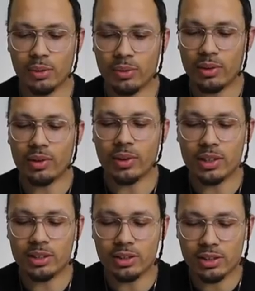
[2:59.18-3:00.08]
then what we're gonna
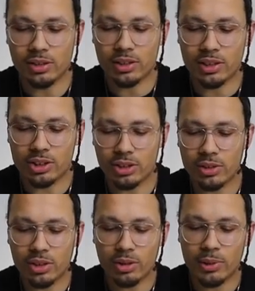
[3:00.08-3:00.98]
wanna do is loosen the
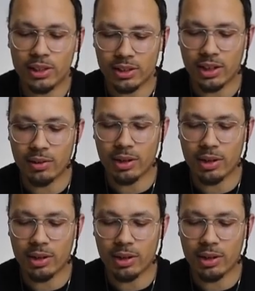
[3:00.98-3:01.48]
shoe a little bit so that